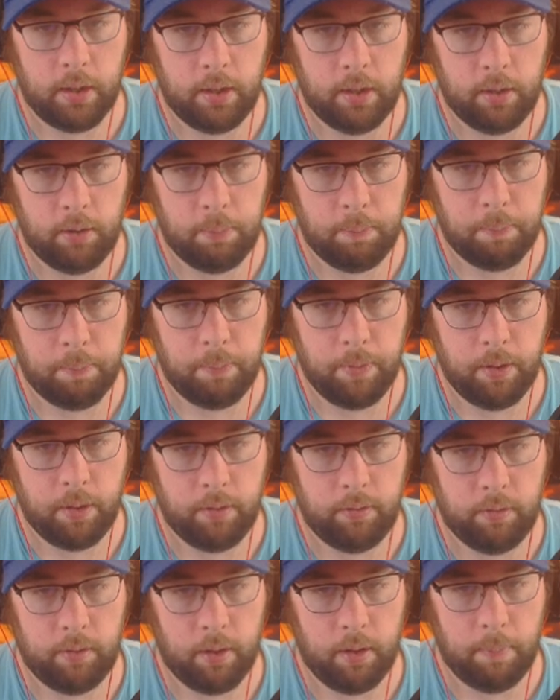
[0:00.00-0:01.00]
this
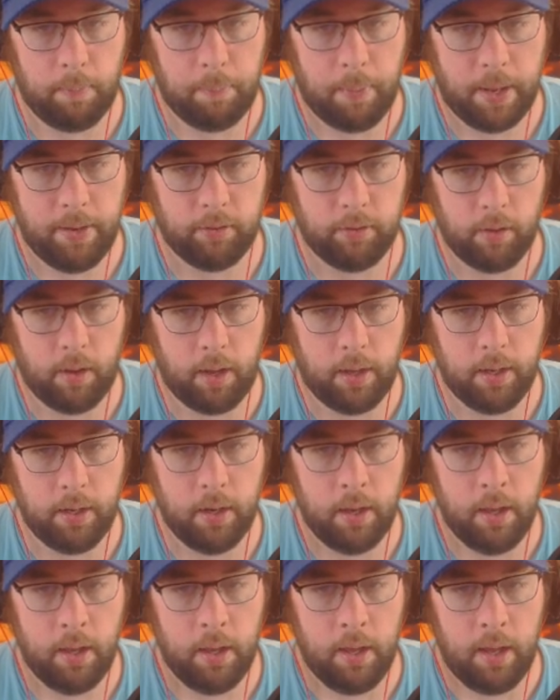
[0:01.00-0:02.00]
baseline,
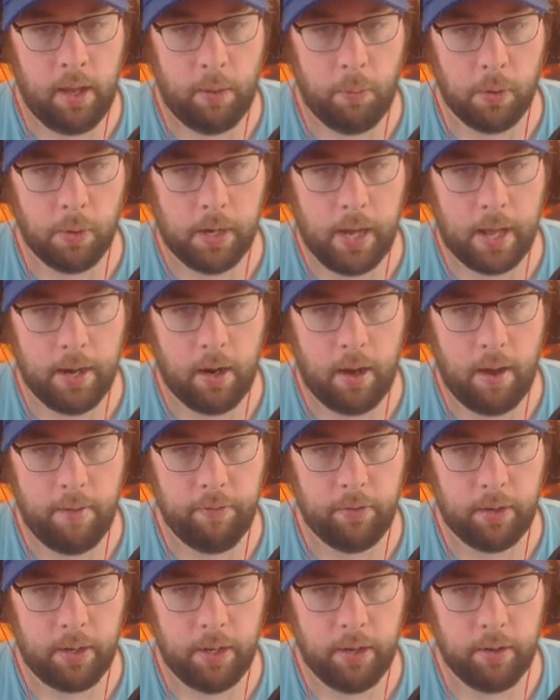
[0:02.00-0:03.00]
and we're kind of
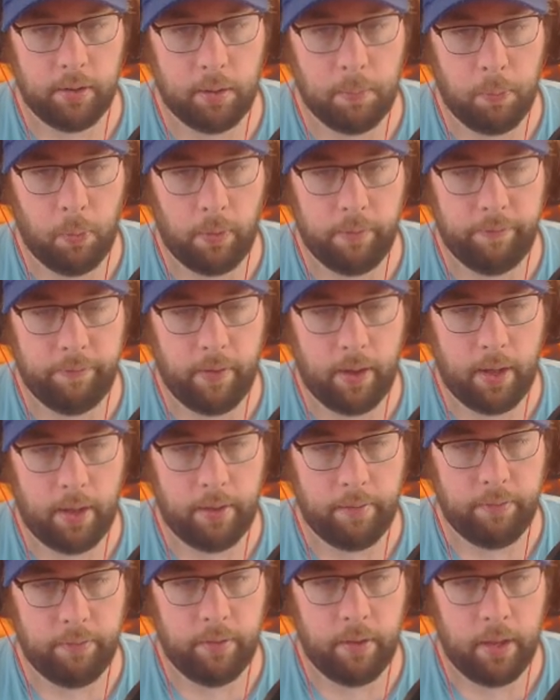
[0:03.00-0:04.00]
hovering here at the
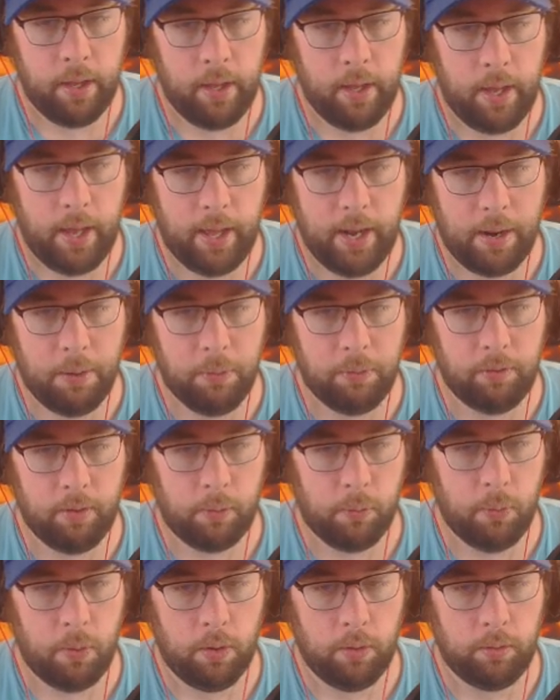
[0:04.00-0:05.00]
0.5. And I was
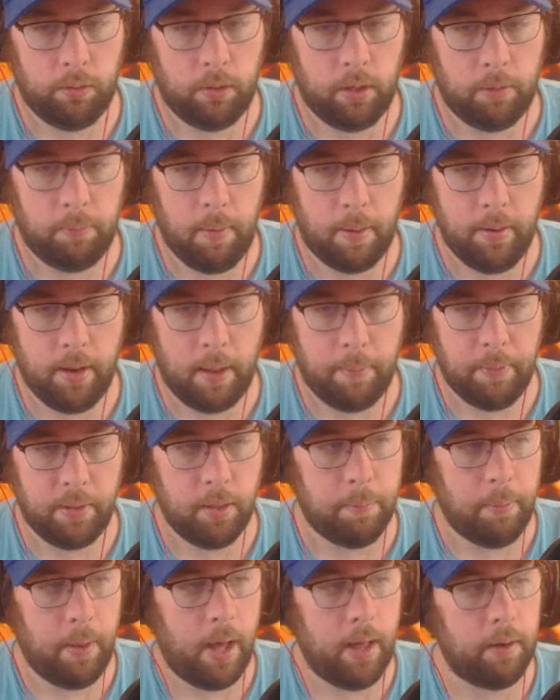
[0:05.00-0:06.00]
like, well, this might not be
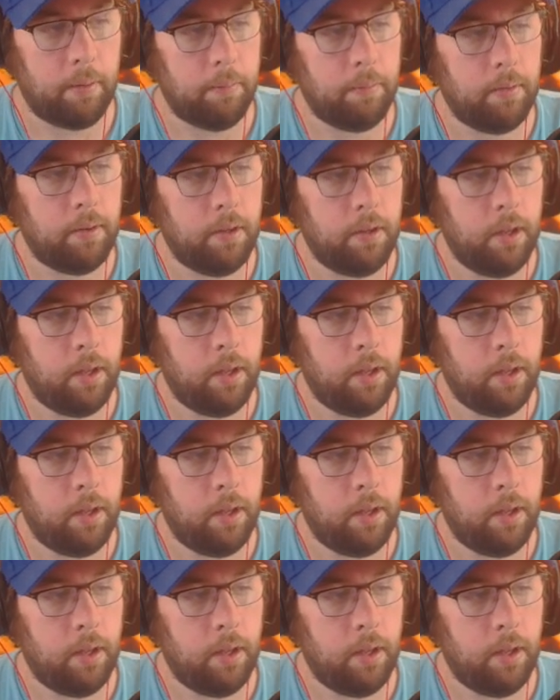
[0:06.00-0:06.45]
the bottom.